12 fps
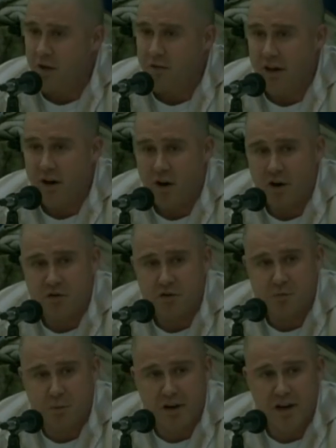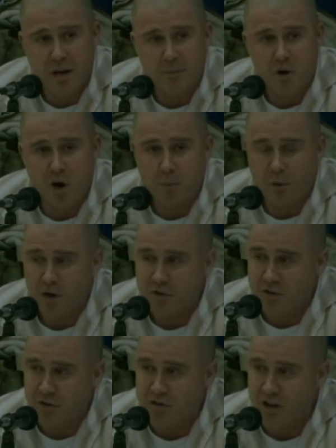that are springing up in all parts
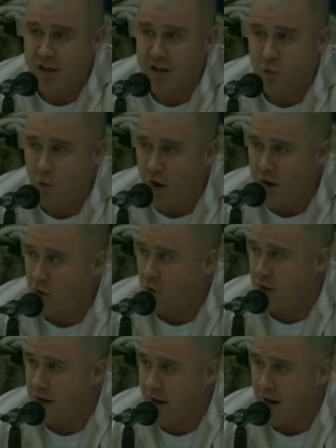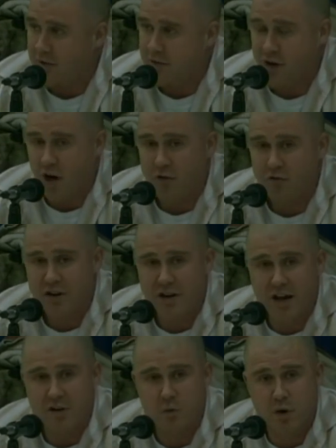of the city and want to organize a Car-Free
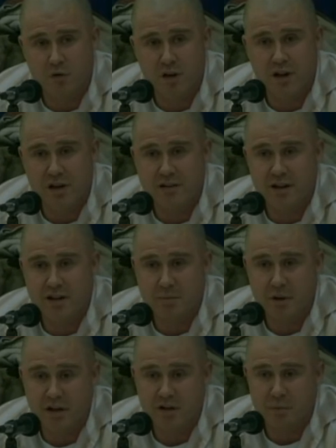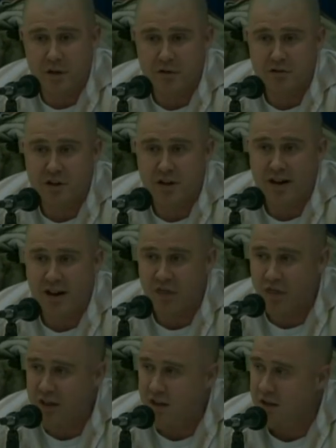Day is what really excites me and gets me interested. And I
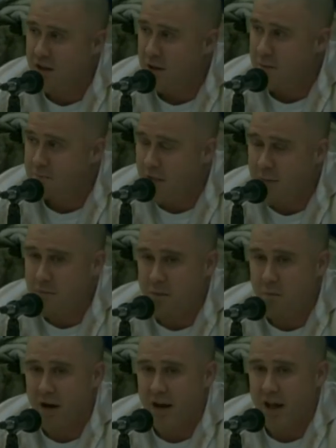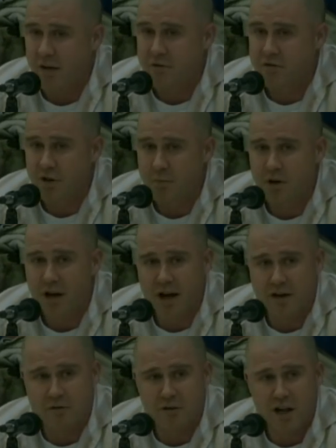think maybe might have some
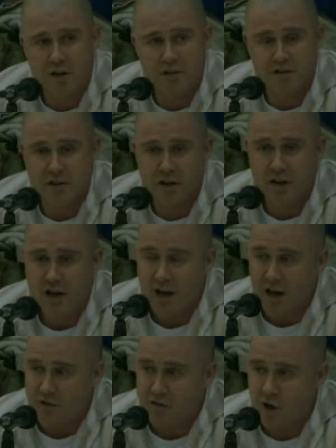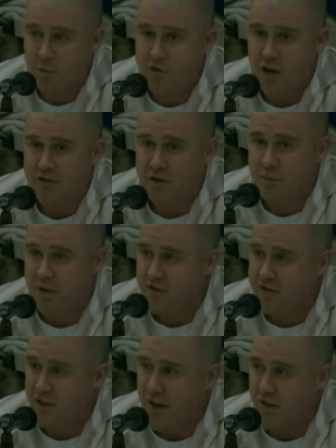kind of relevancy as COPE tries to piece
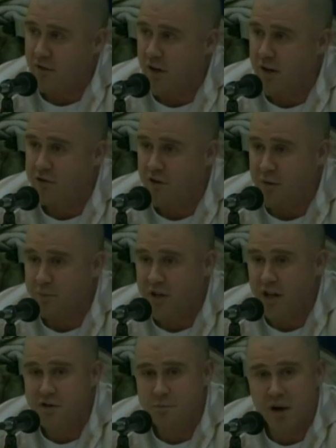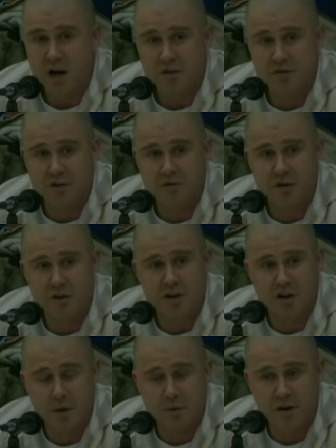together a transportation policy for the
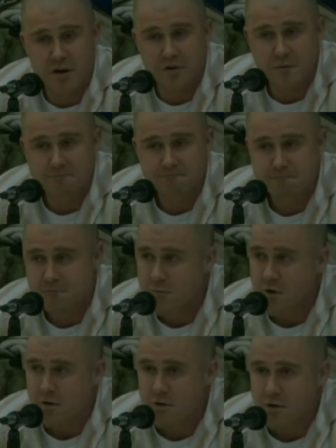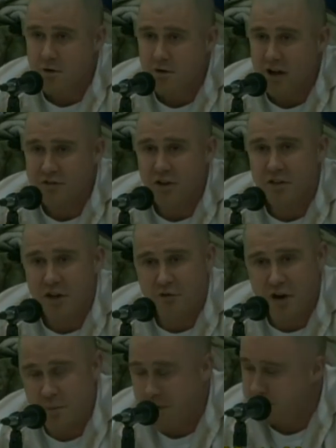coming years. That's it. Thanks
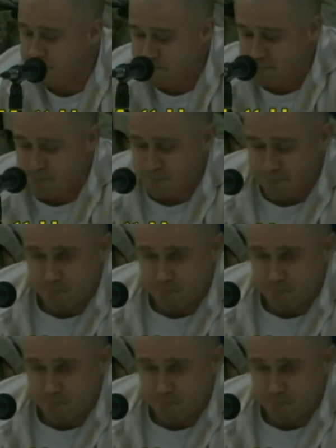for having me.